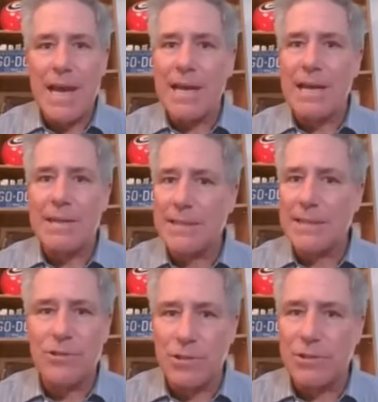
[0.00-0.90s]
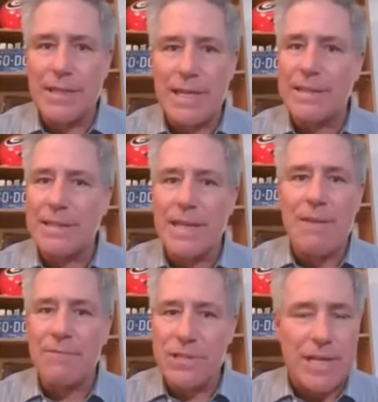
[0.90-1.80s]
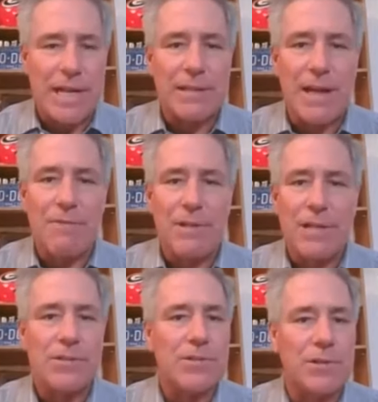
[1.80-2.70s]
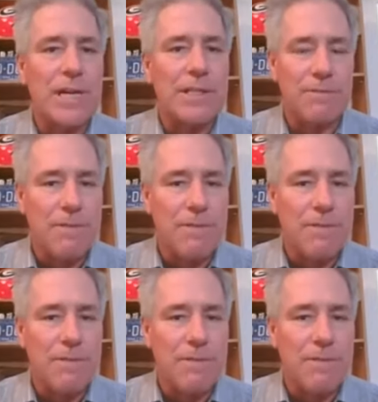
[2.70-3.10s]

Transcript: And I think certainly at every state level and certainly at the